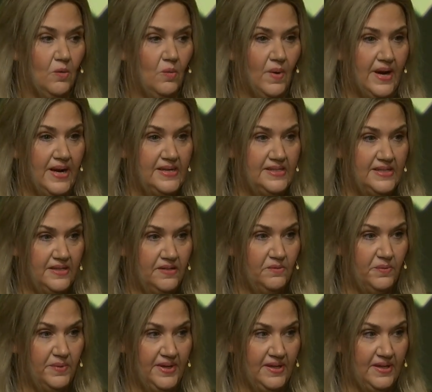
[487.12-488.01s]
What I
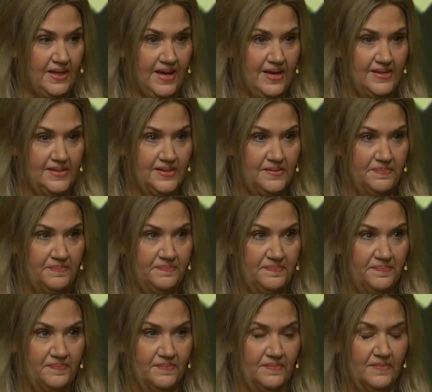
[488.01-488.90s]
didn't realize
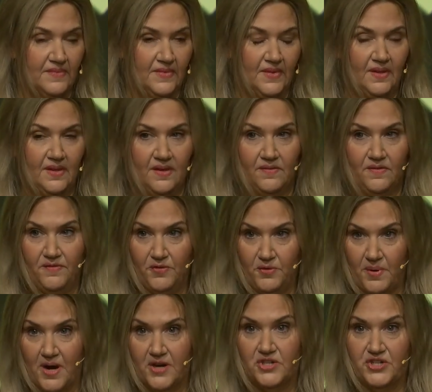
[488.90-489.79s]

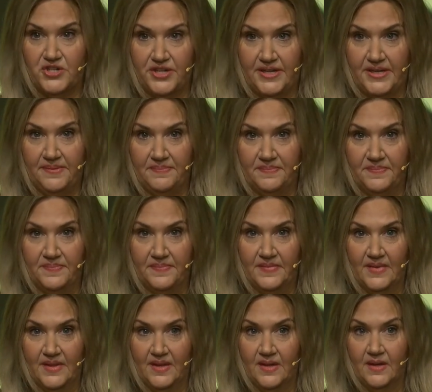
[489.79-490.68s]
through our journey
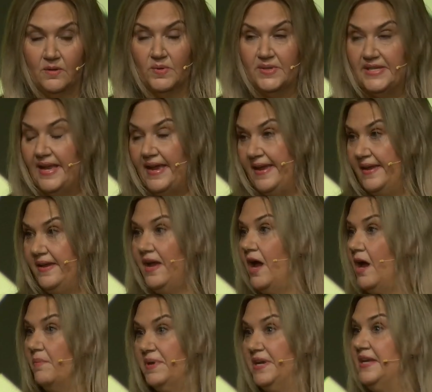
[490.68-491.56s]
was A,
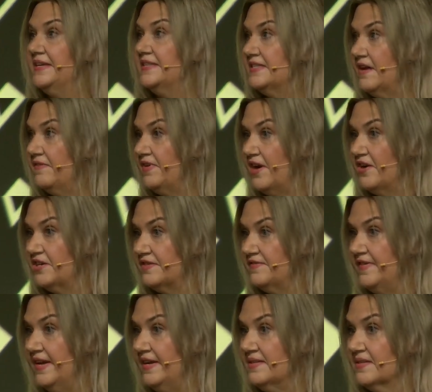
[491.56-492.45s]
how many kids have heart
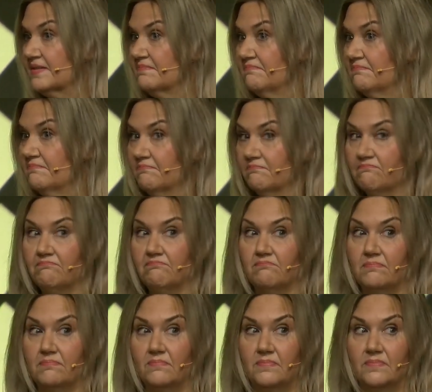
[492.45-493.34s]
defects?
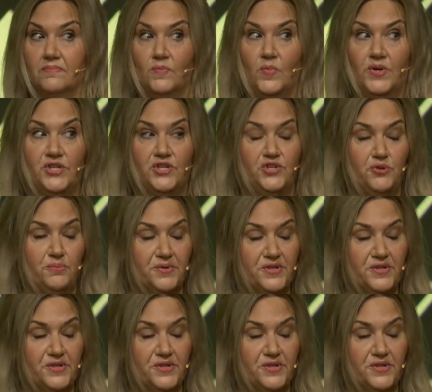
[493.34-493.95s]
1% to